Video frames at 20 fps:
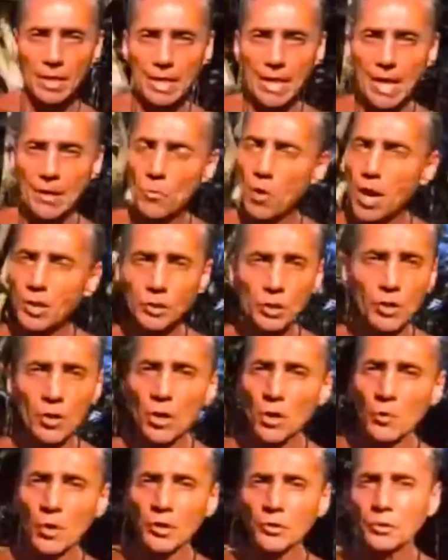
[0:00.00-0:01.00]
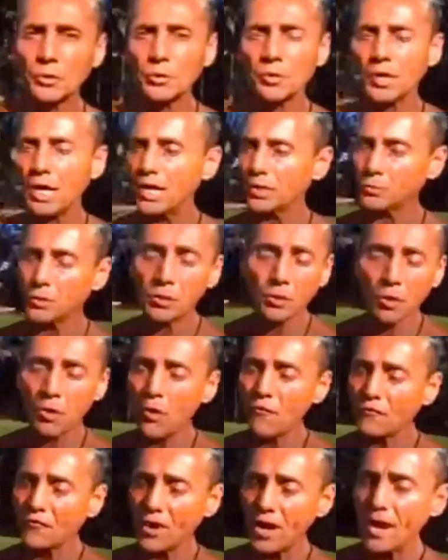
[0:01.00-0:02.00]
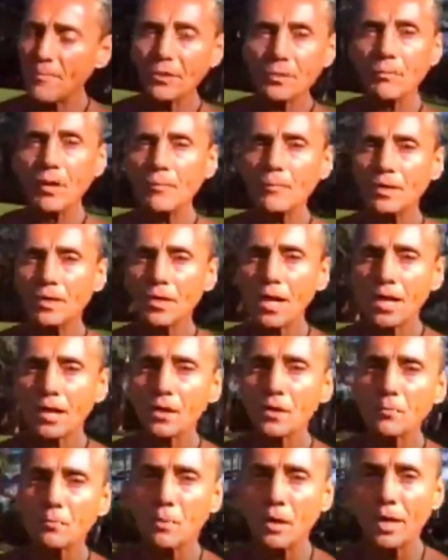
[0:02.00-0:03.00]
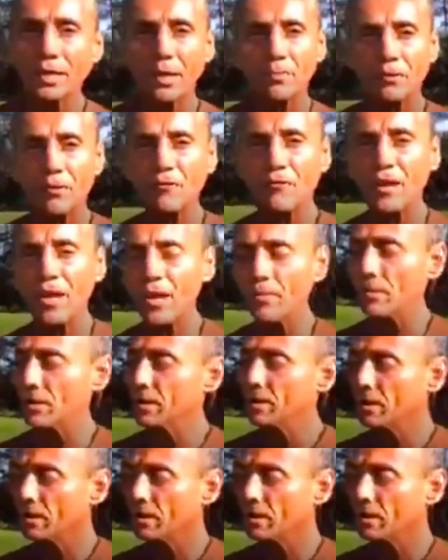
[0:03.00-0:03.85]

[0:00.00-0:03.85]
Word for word: And watch it all the way through, guys, with your whole family. Remember, you're not here to break up your family.